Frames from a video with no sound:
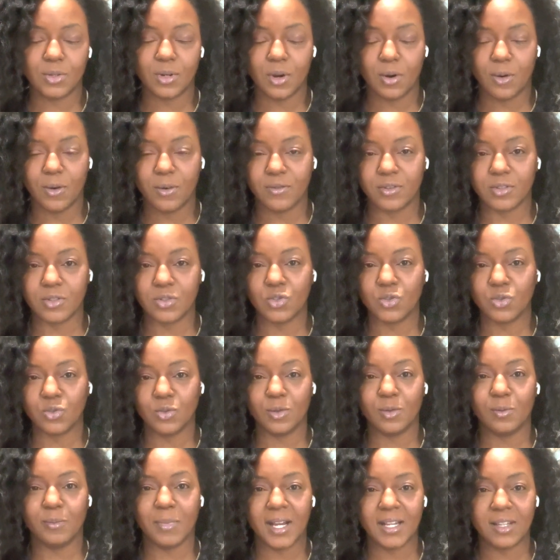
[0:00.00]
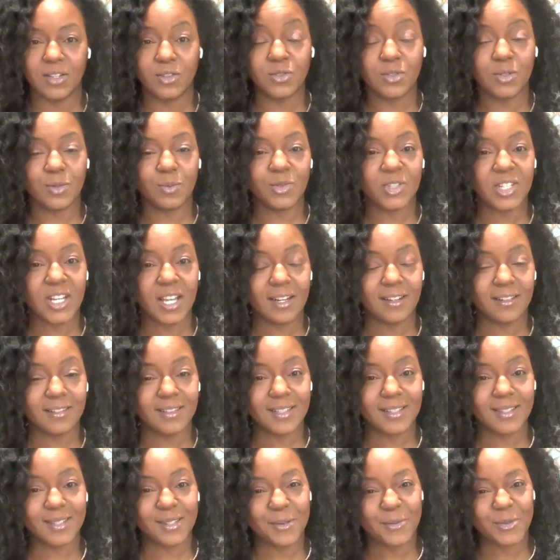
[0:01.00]
go over to my YouTube channel
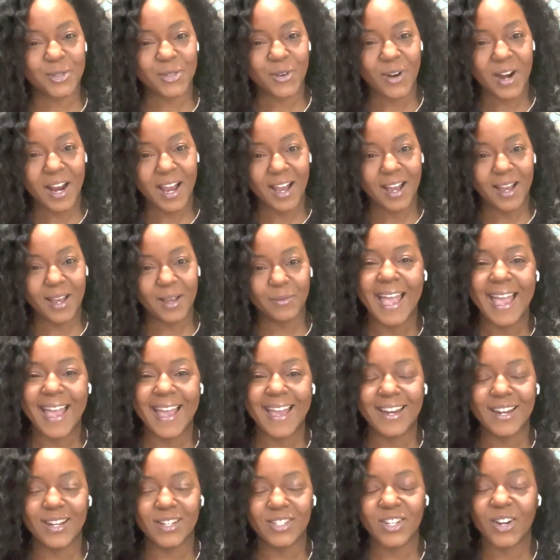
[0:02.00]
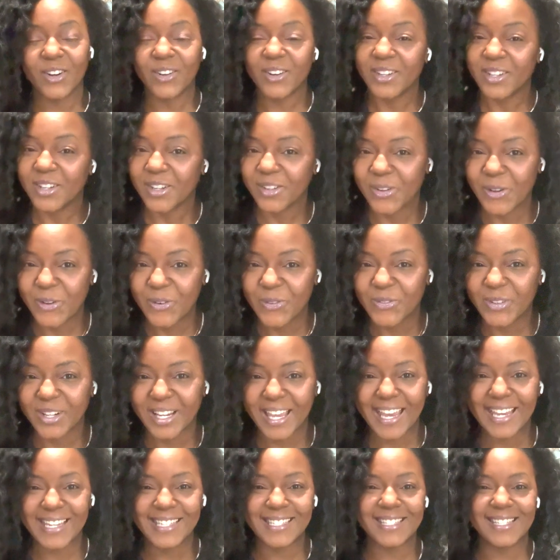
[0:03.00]
to subscribe and turn on your
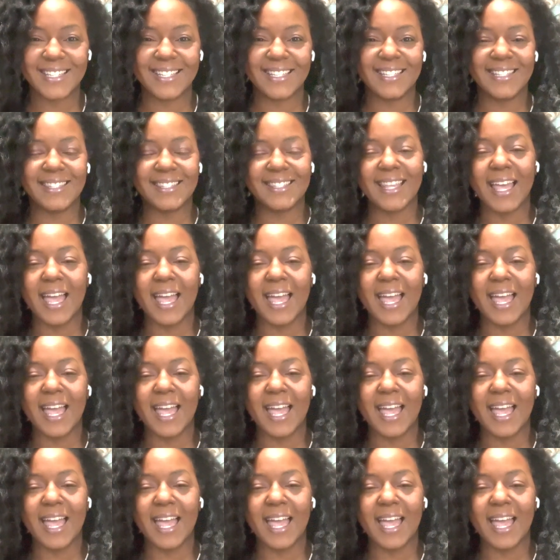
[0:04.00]
notifications